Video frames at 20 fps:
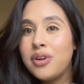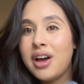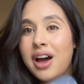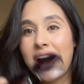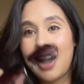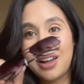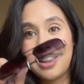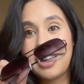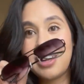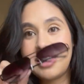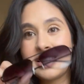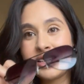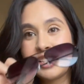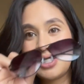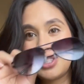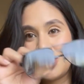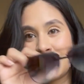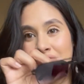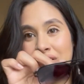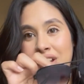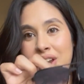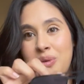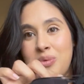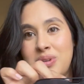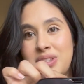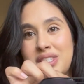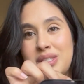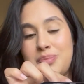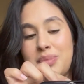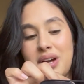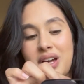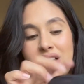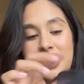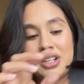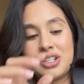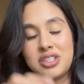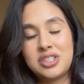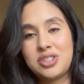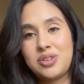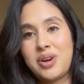I like these Target ones
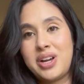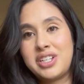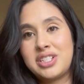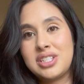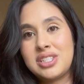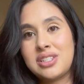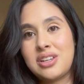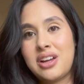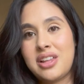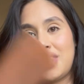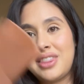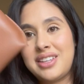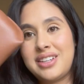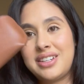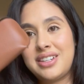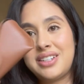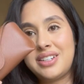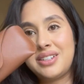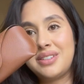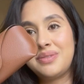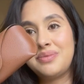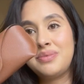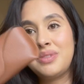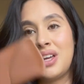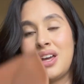better, so I just got the